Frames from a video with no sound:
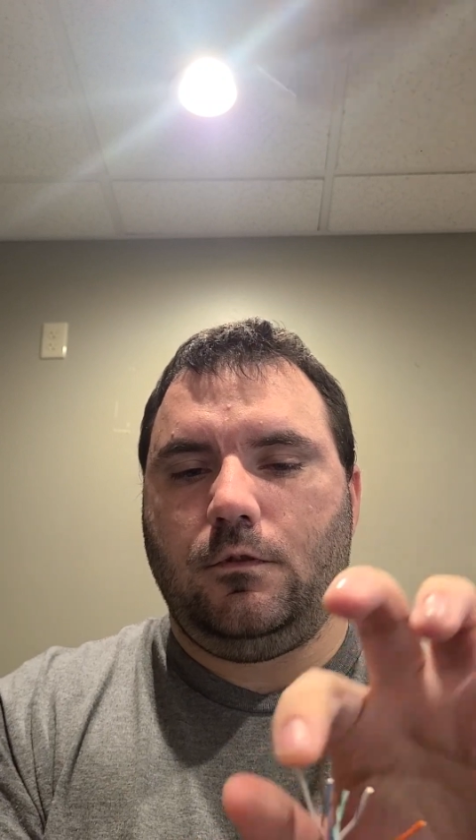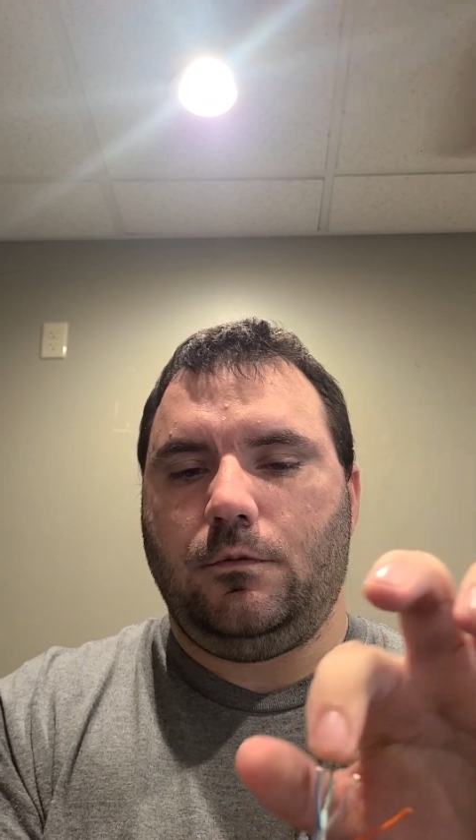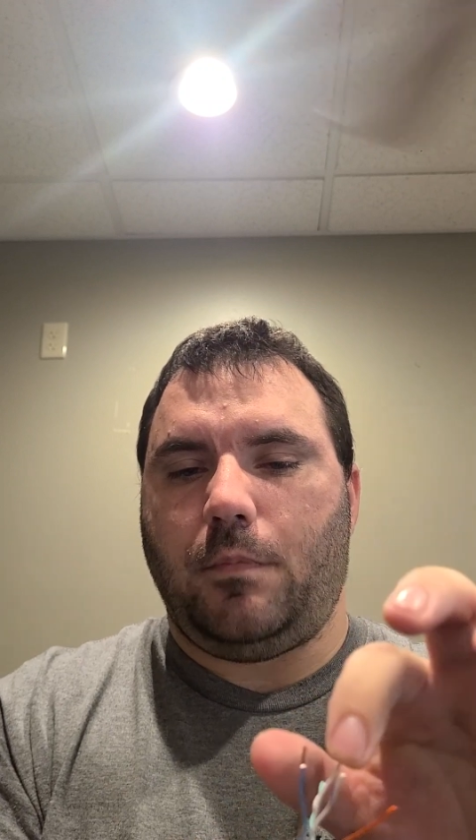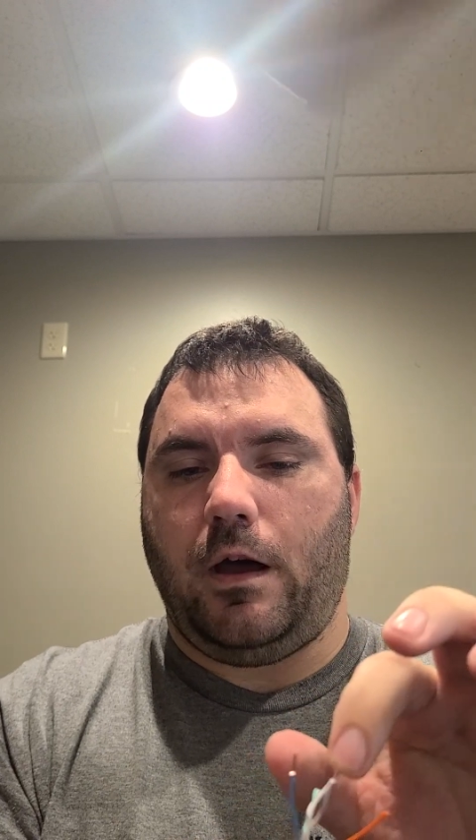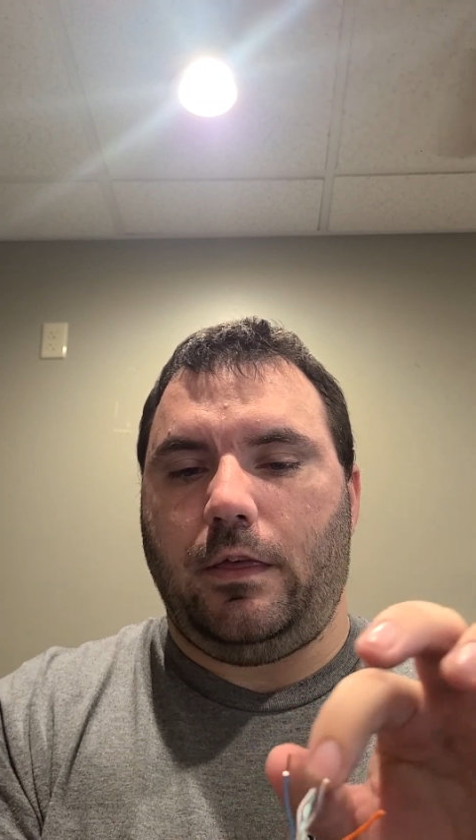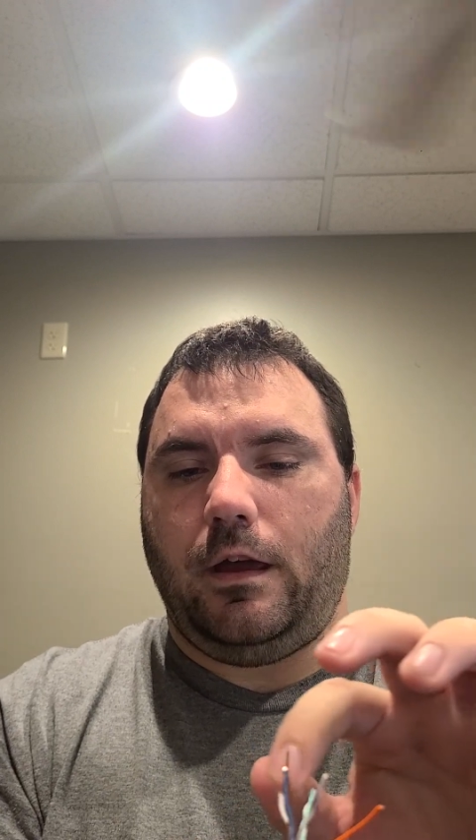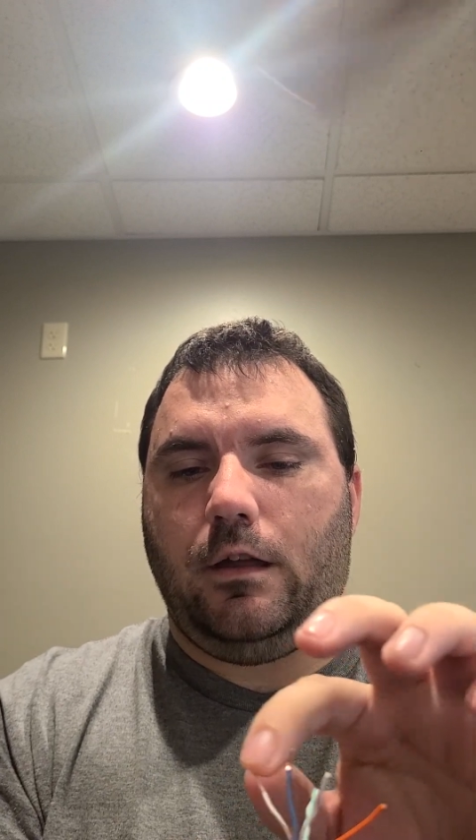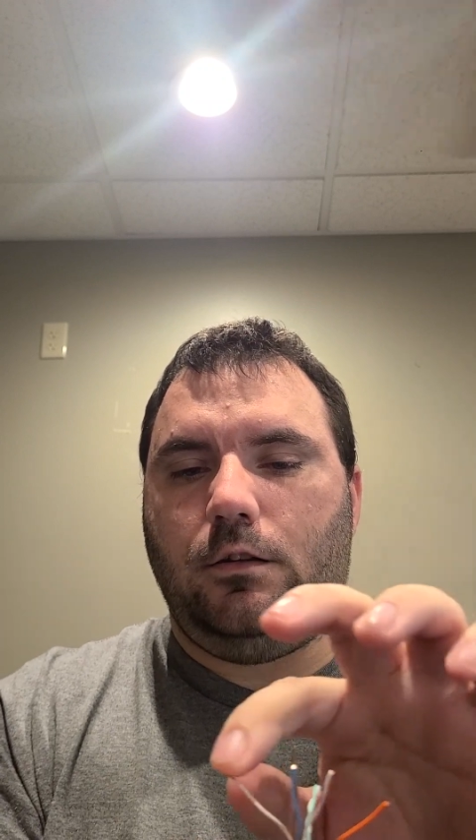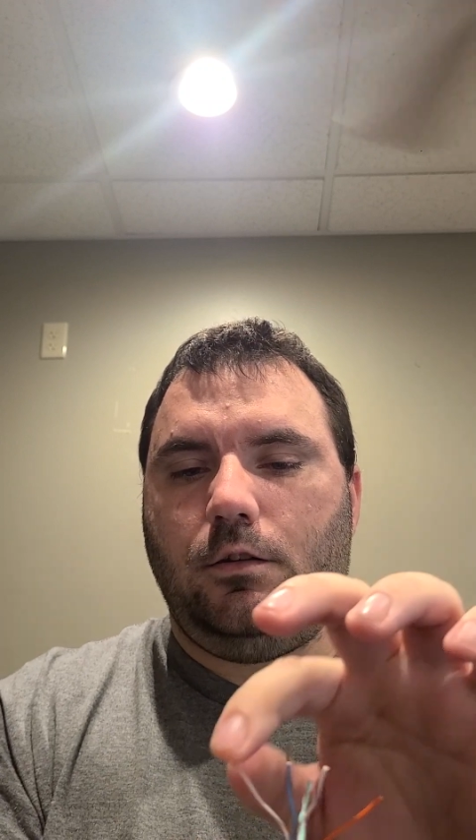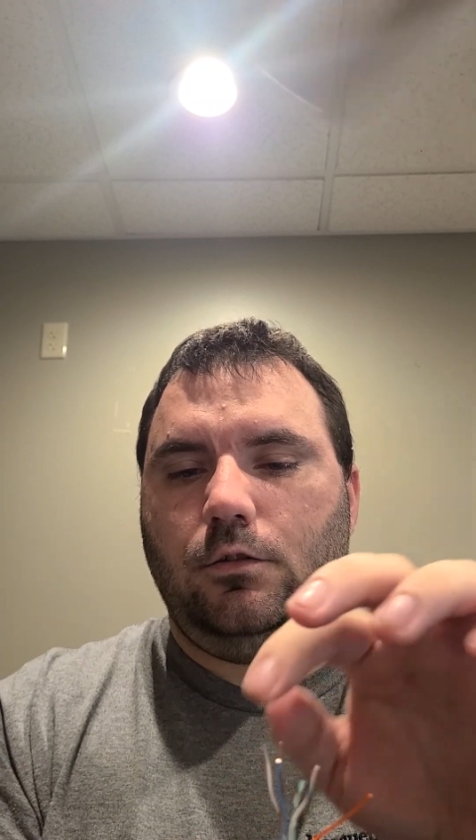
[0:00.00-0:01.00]
By the
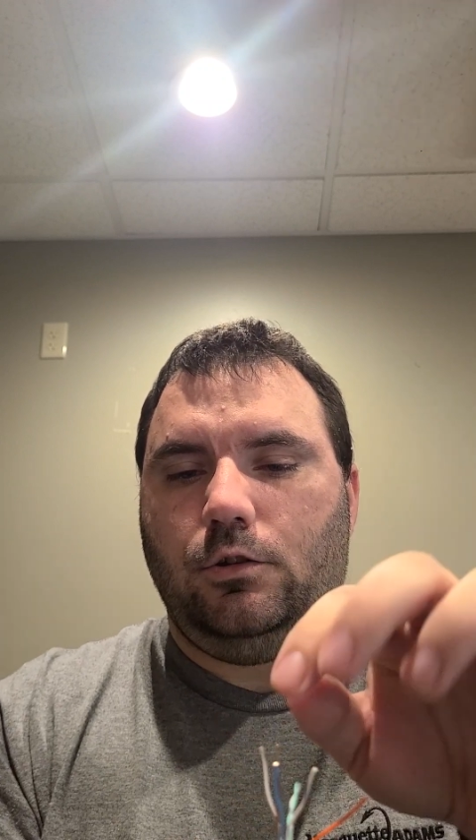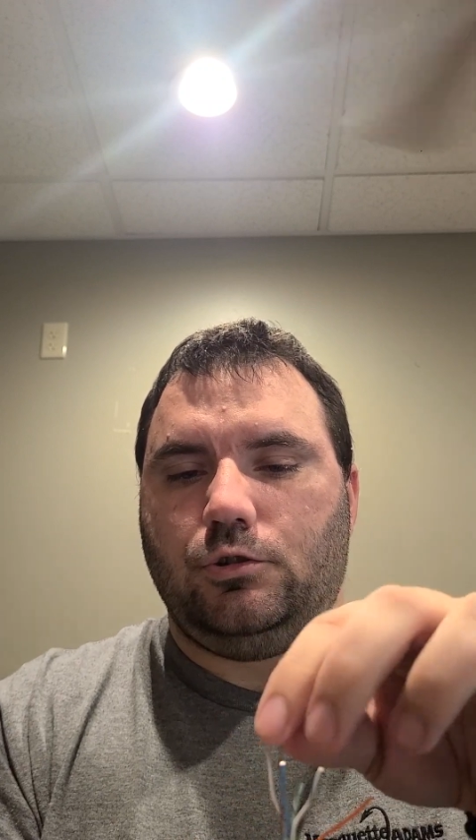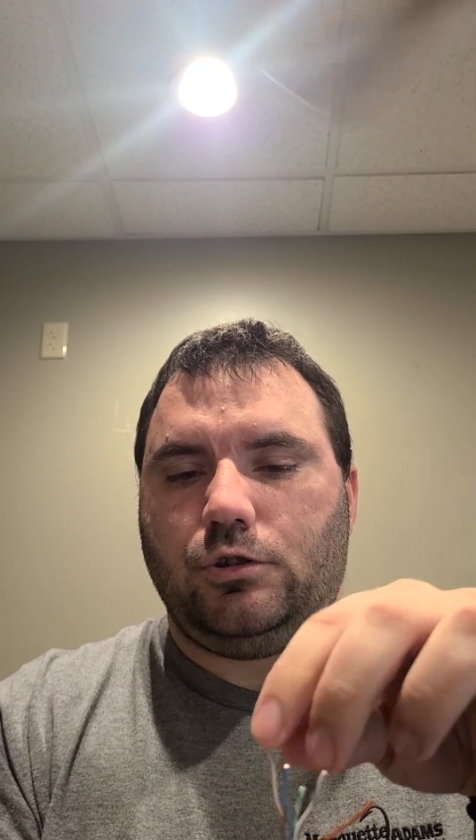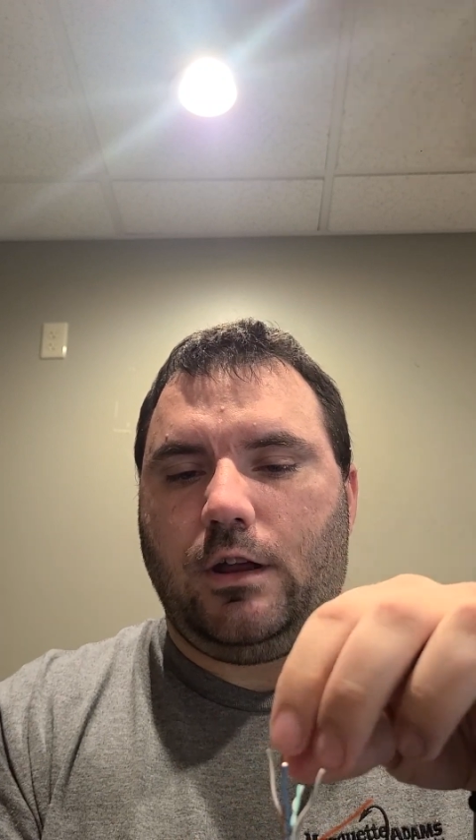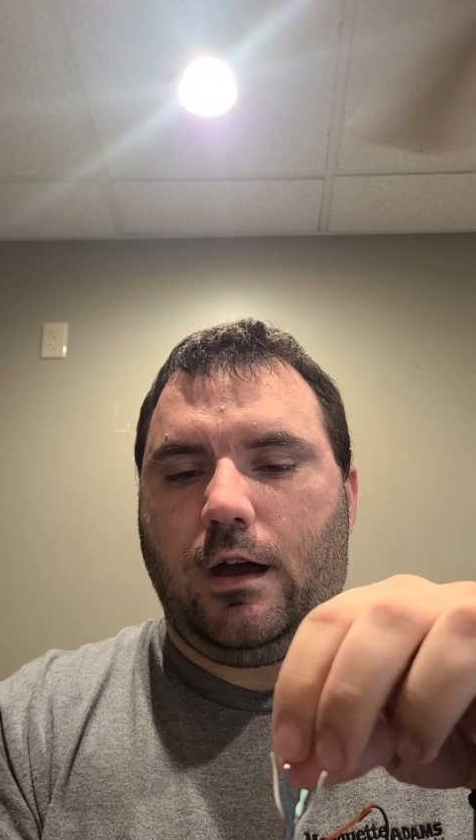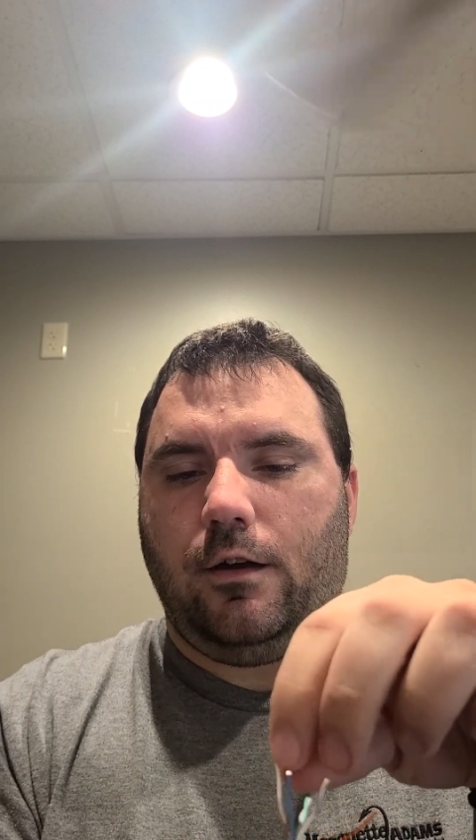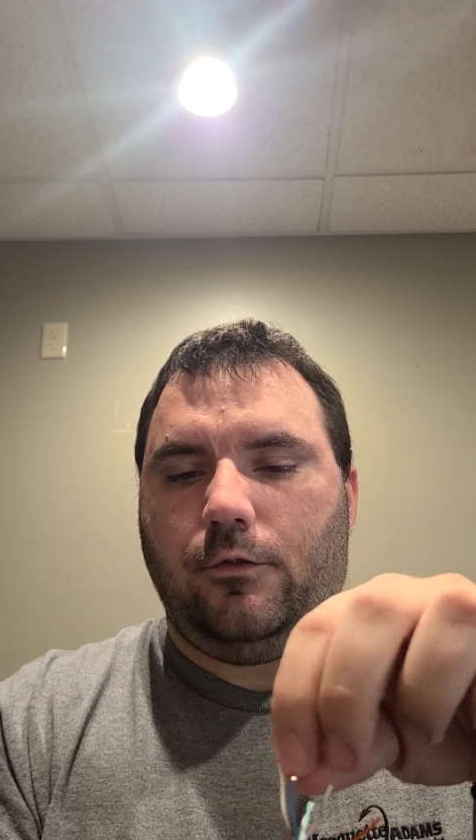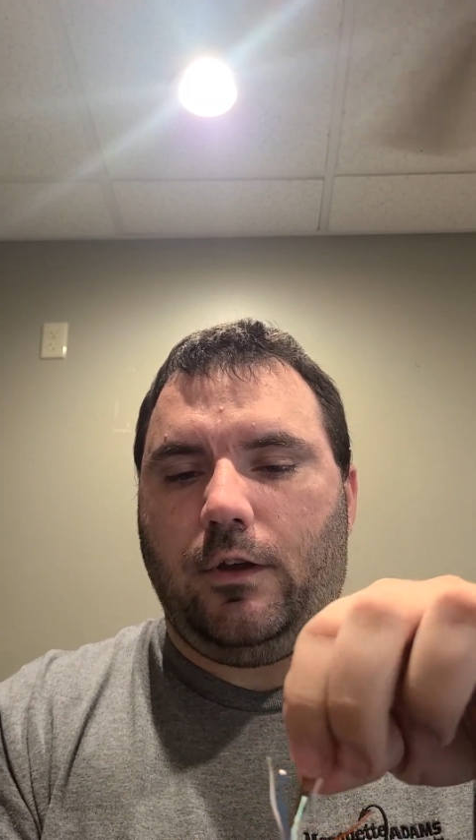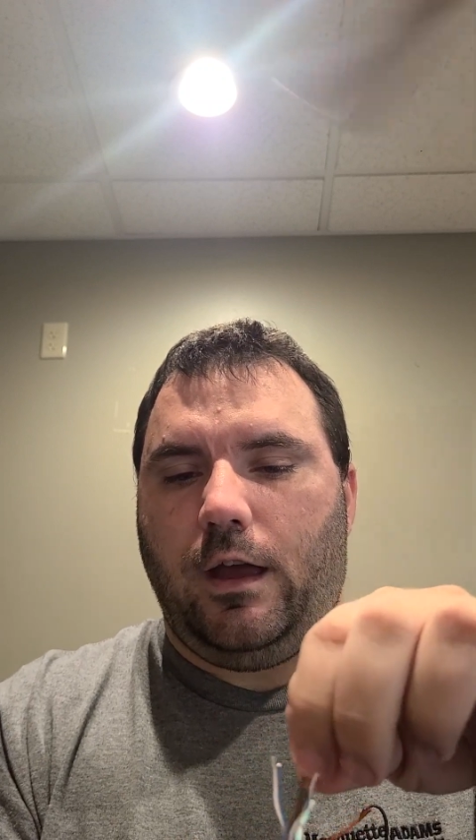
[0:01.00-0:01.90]
end, you should have